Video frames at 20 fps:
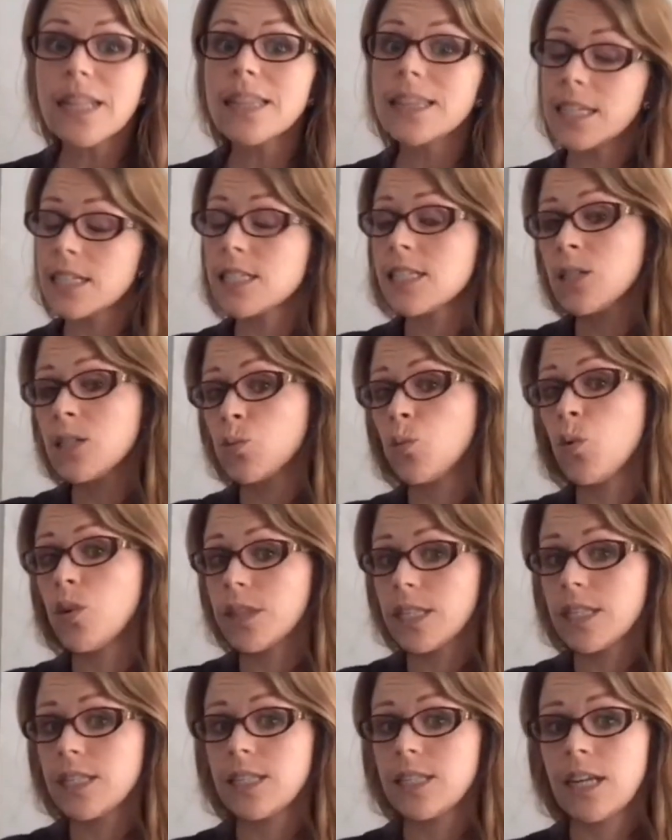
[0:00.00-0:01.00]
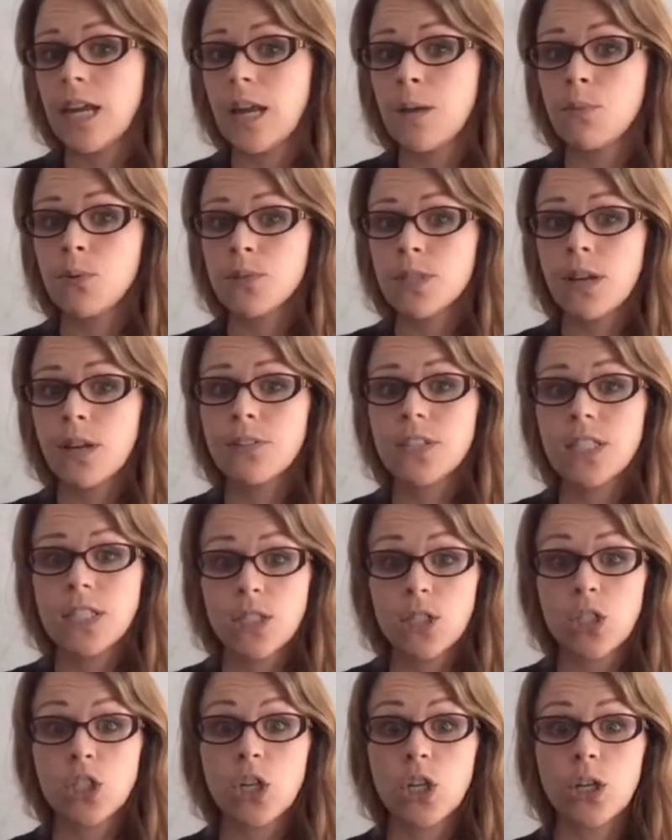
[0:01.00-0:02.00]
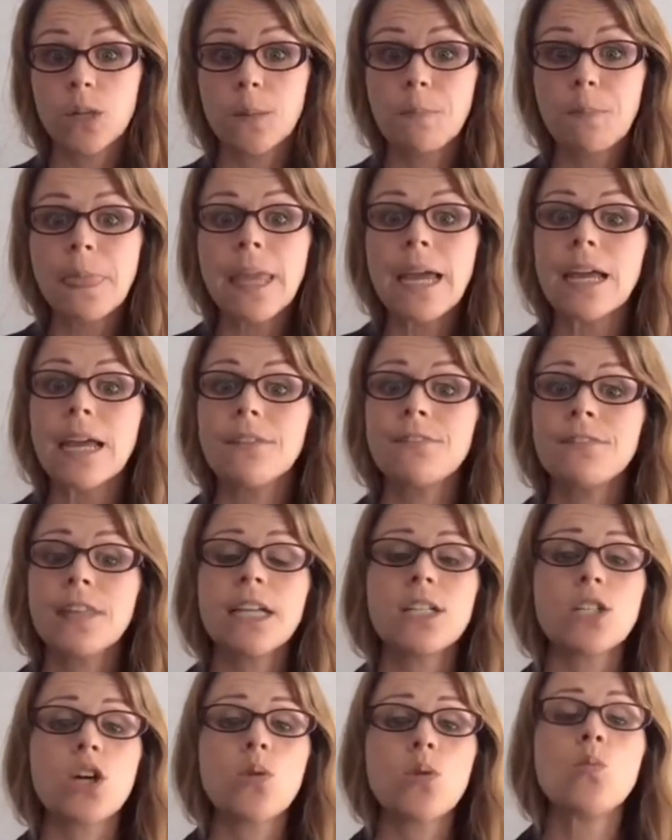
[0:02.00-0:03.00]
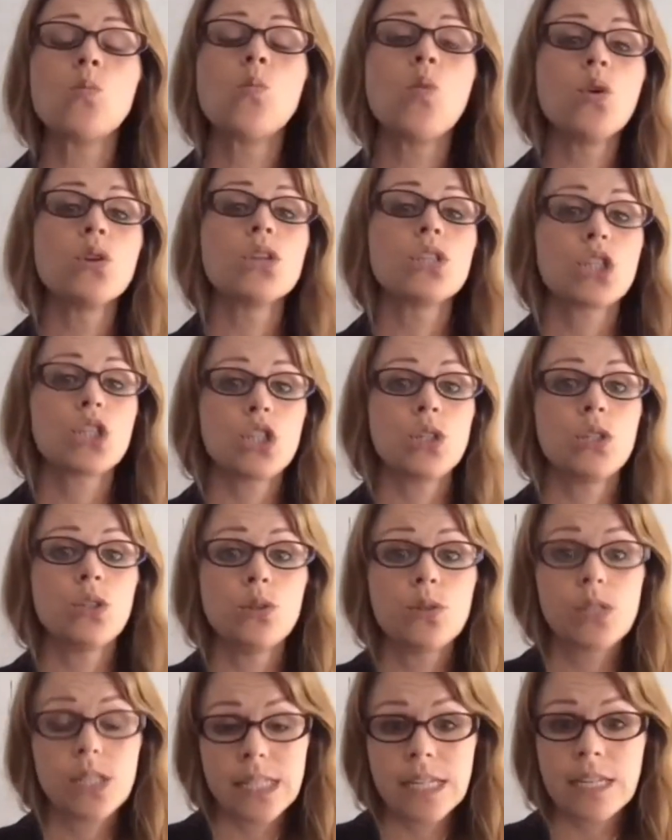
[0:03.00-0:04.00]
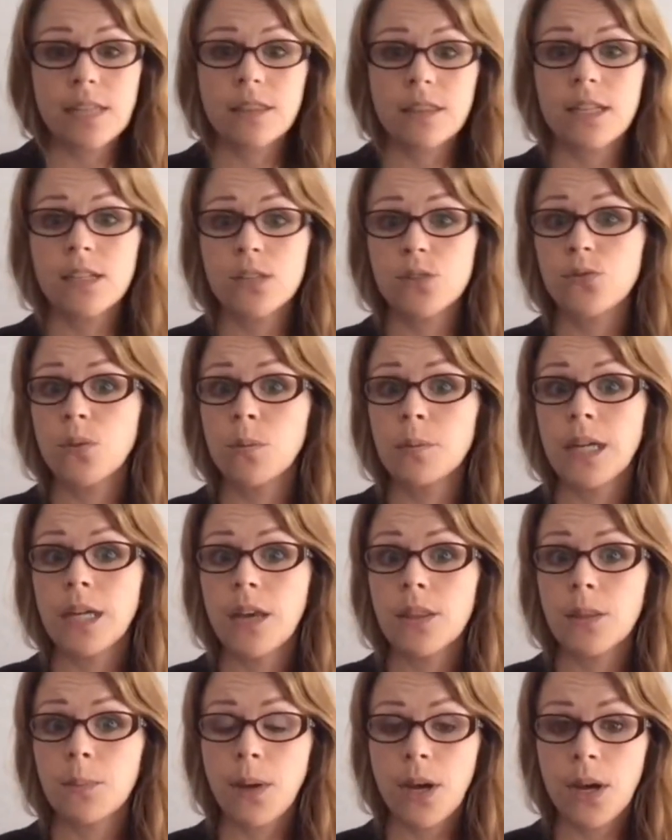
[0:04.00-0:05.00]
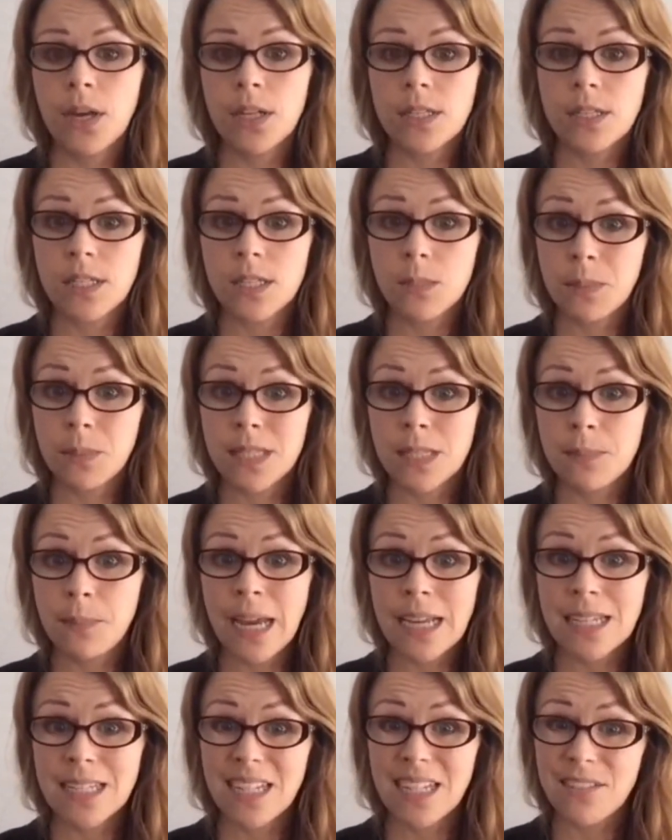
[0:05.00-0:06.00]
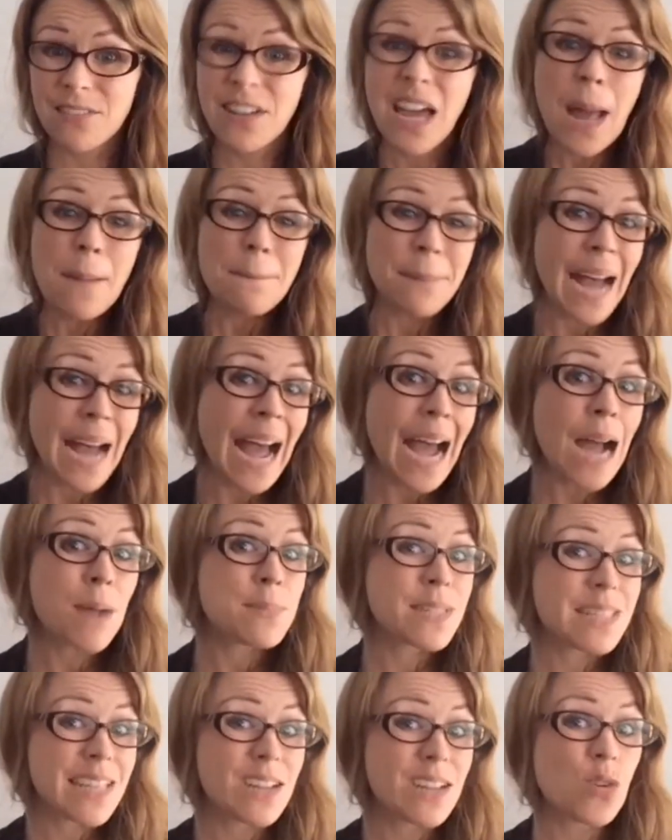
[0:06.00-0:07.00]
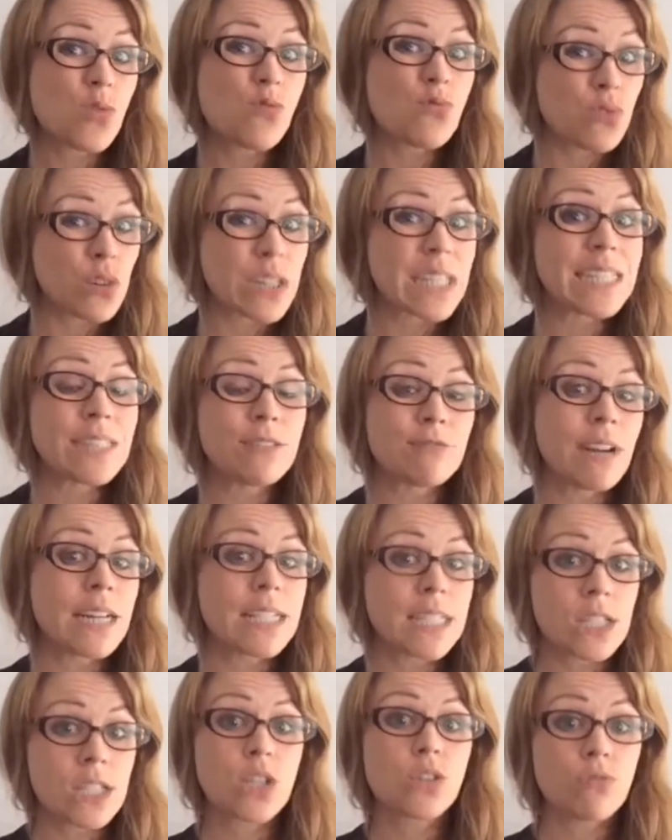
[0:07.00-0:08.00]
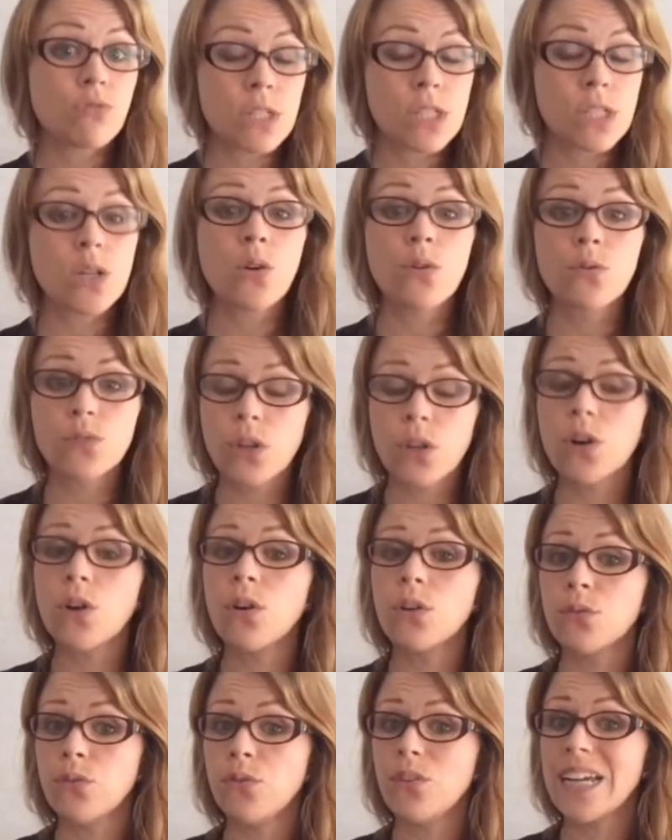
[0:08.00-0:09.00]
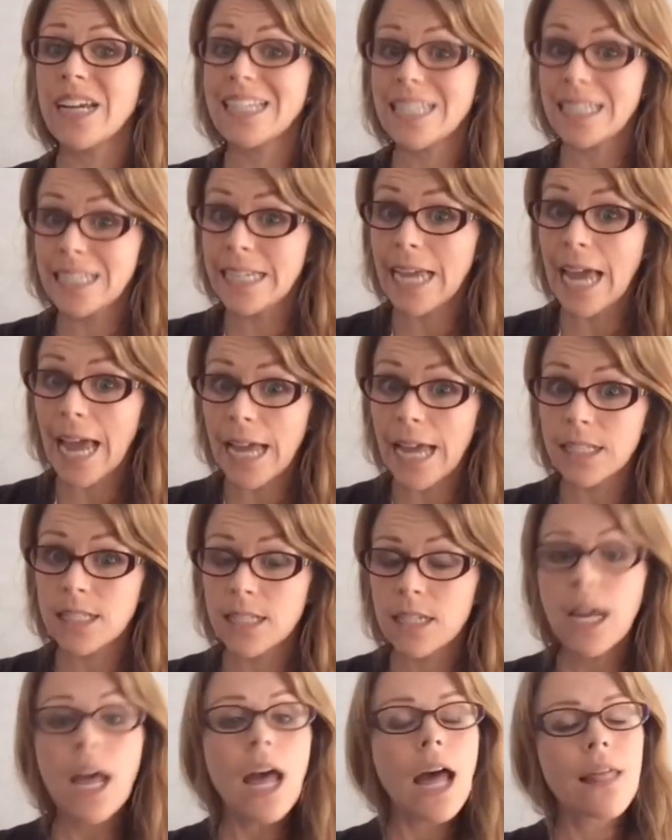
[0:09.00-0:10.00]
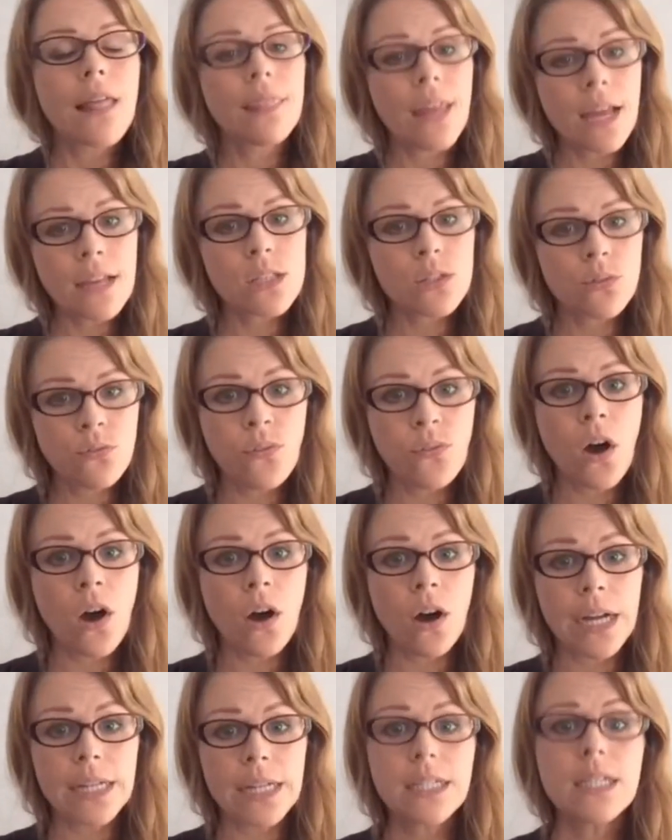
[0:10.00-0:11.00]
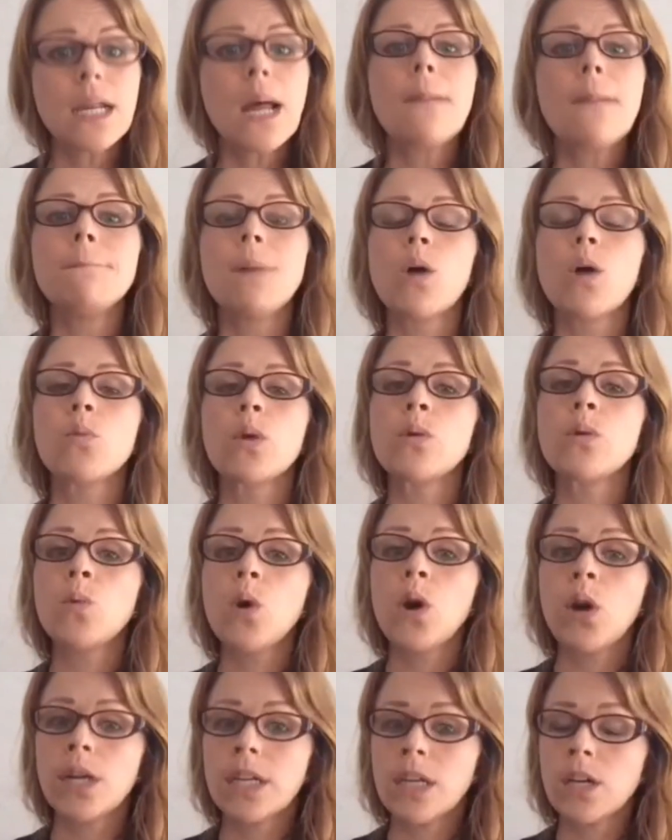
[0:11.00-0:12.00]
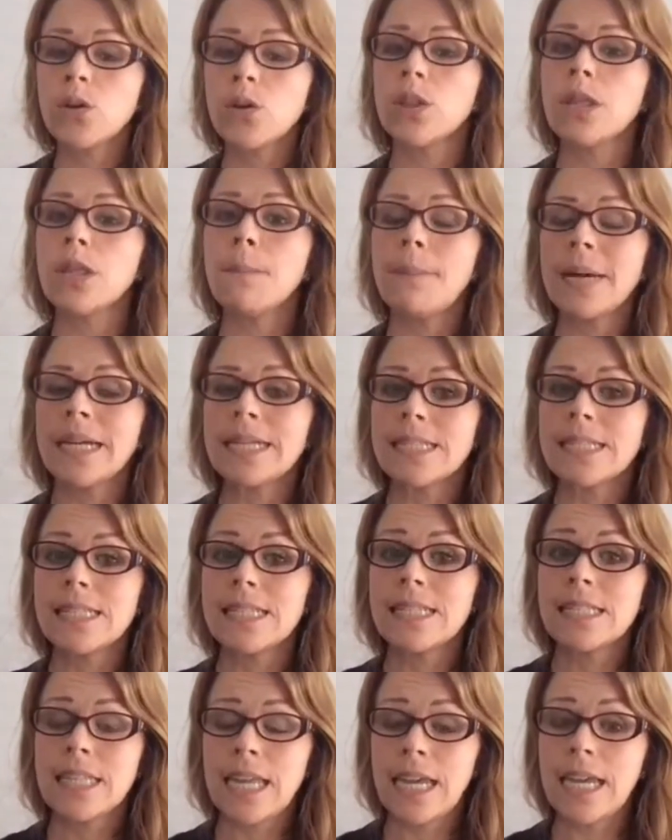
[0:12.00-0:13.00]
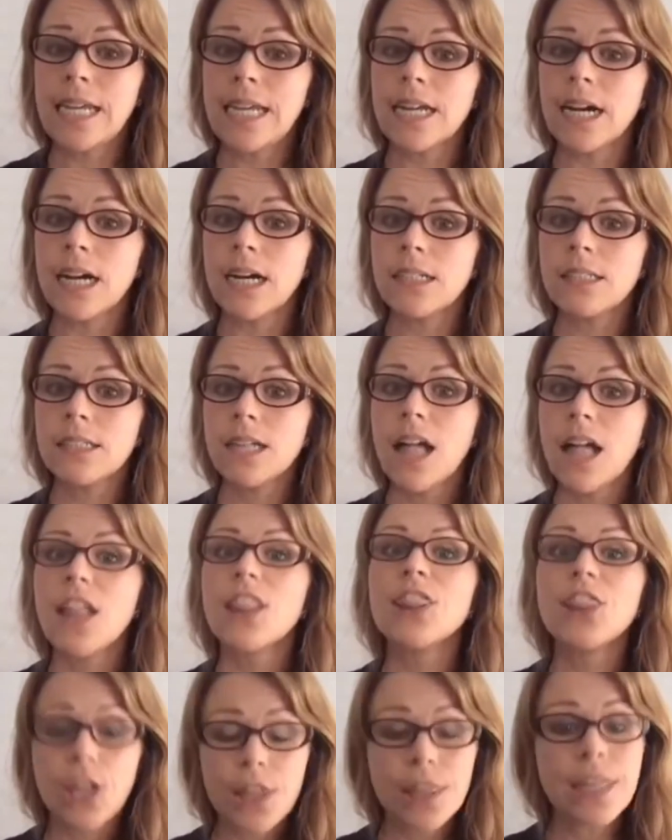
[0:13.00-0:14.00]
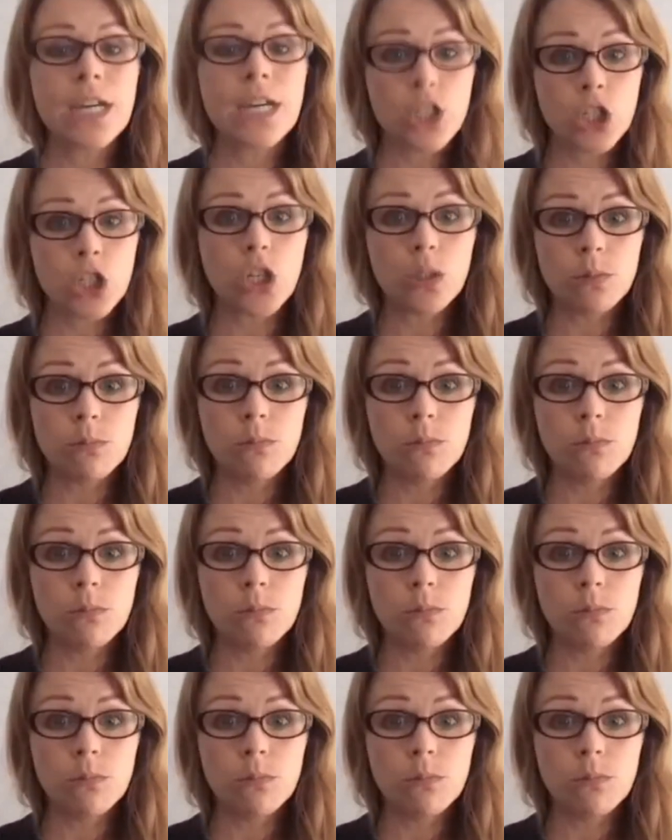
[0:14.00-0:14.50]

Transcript: This is what this enables us to do. If they don't want to see things from the other person's perspective, perhaps they're not really ready to resolve the conflict yet. And that's fine, but we're working on the basis here that they do